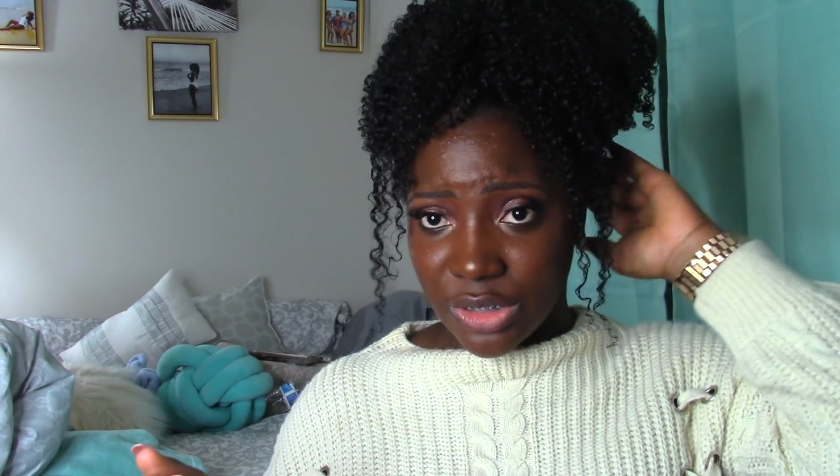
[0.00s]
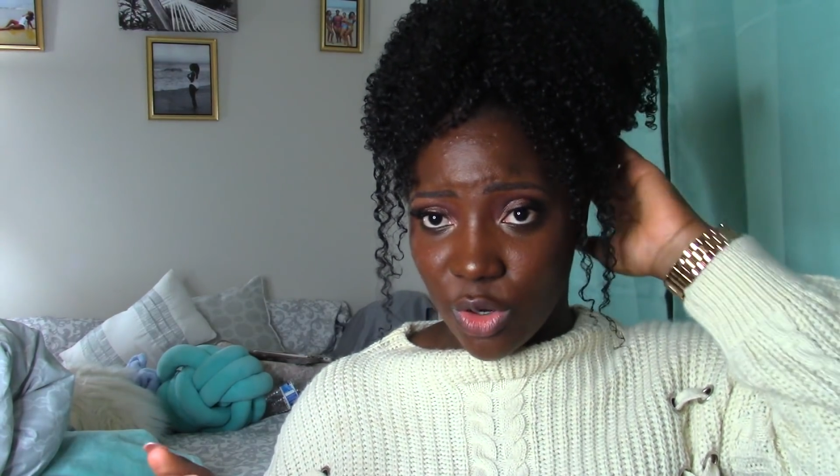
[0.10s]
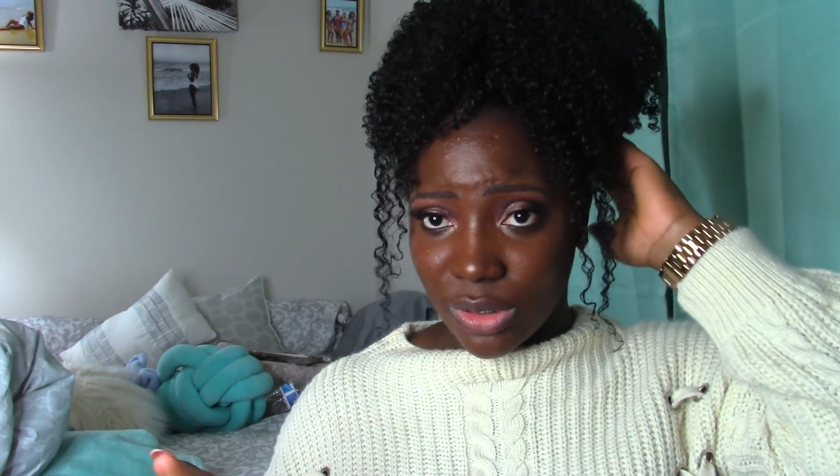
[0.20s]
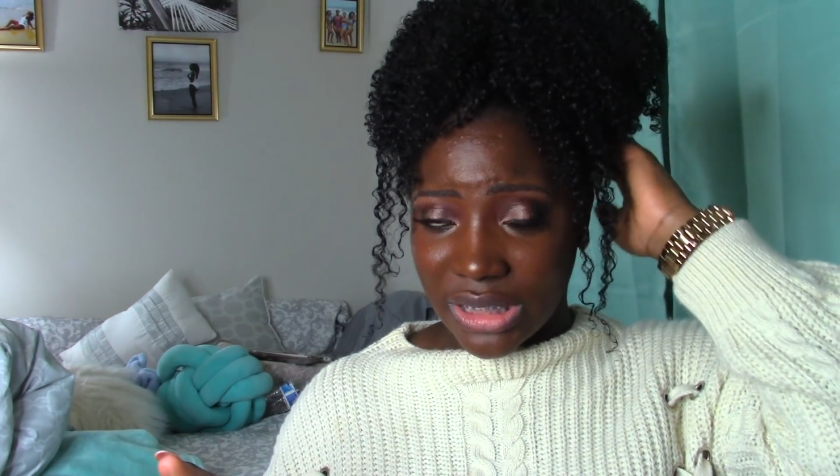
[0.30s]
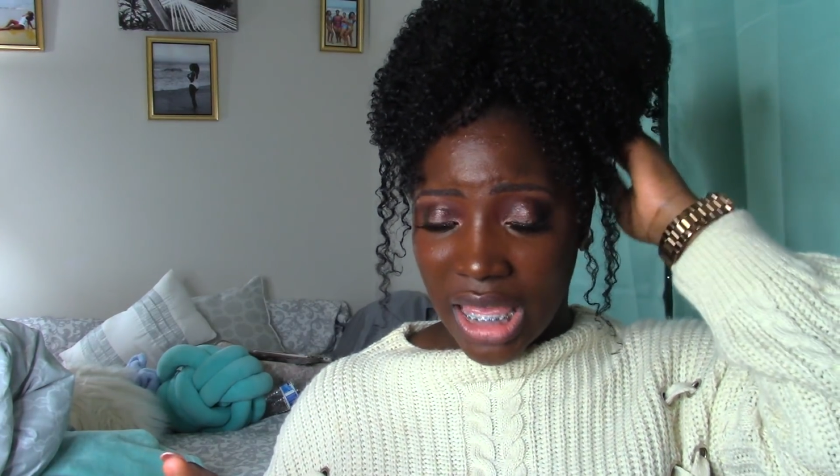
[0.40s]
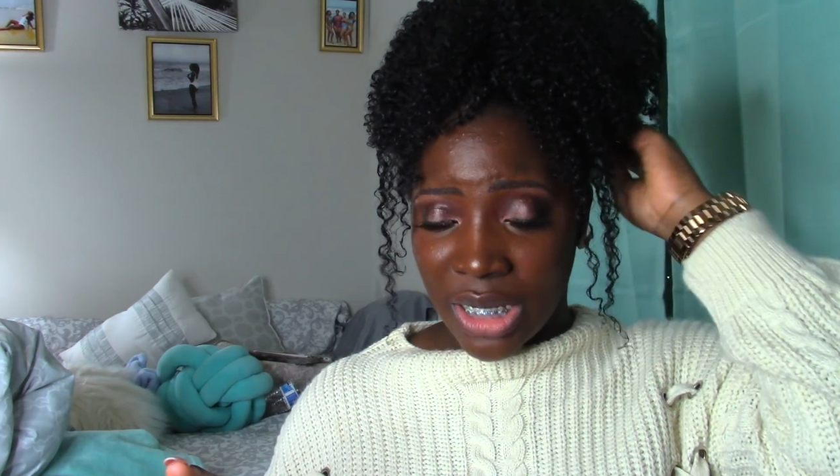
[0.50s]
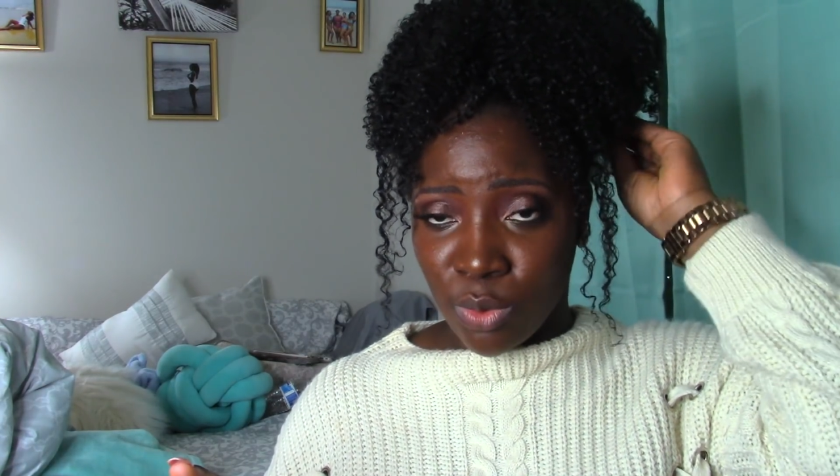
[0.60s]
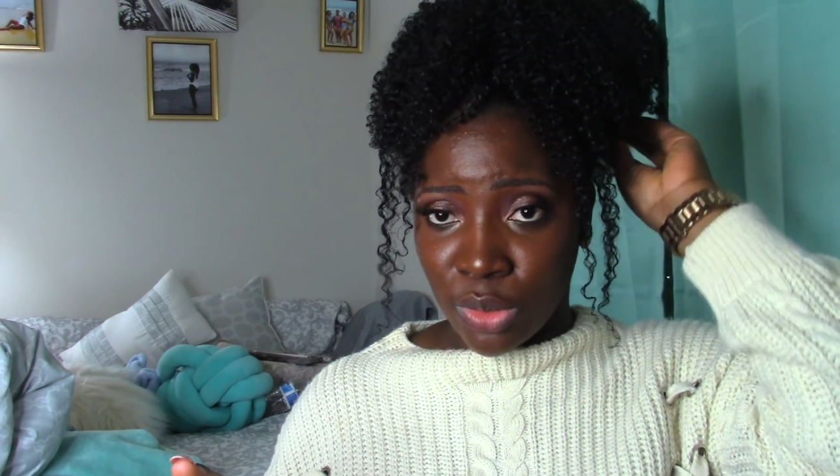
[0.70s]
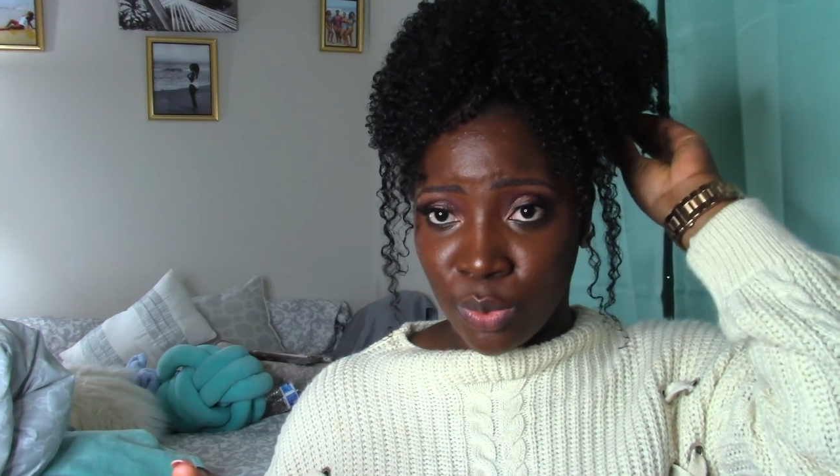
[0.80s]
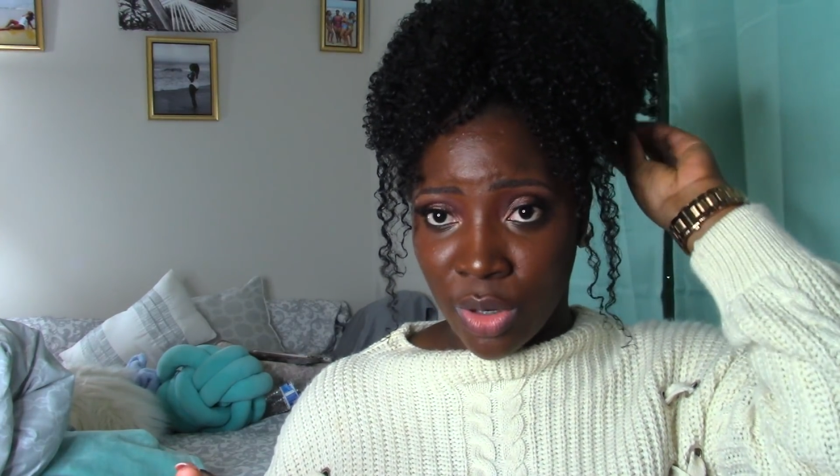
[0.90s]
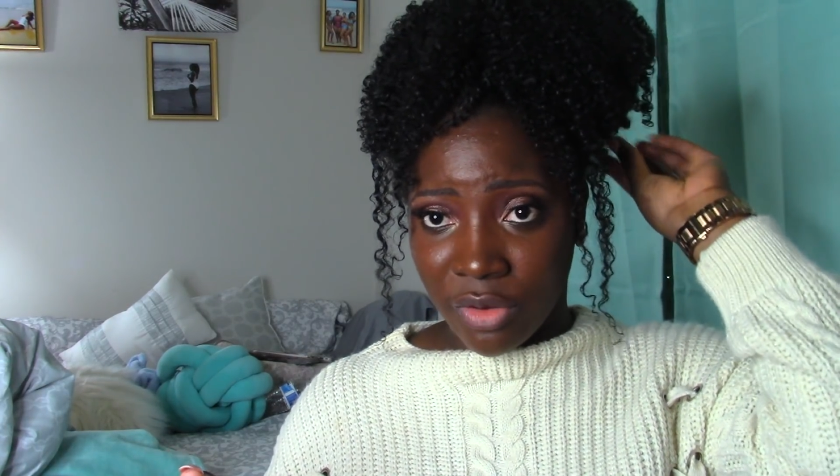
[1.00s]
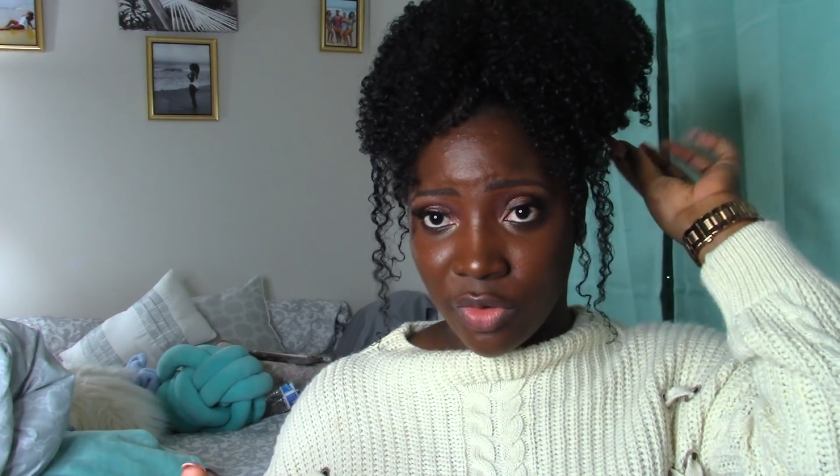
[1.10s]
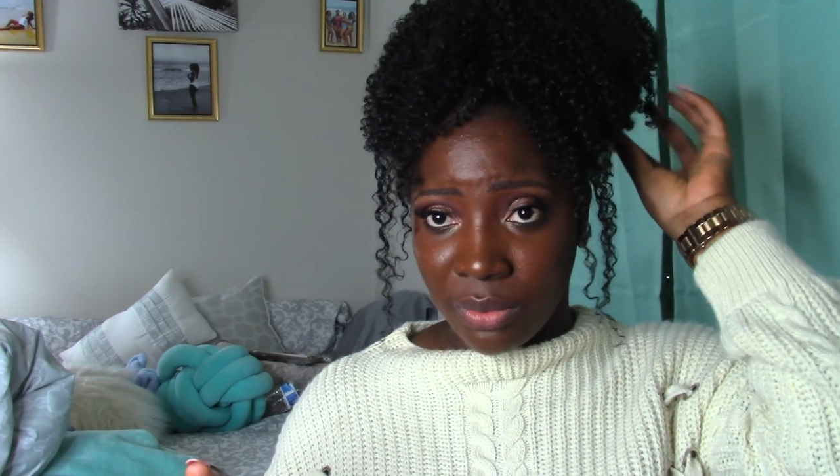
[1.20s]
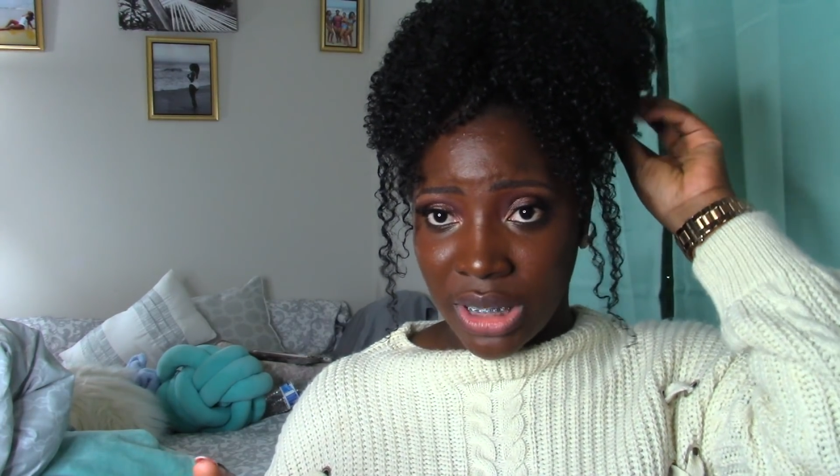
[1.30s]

girl said it would work for me.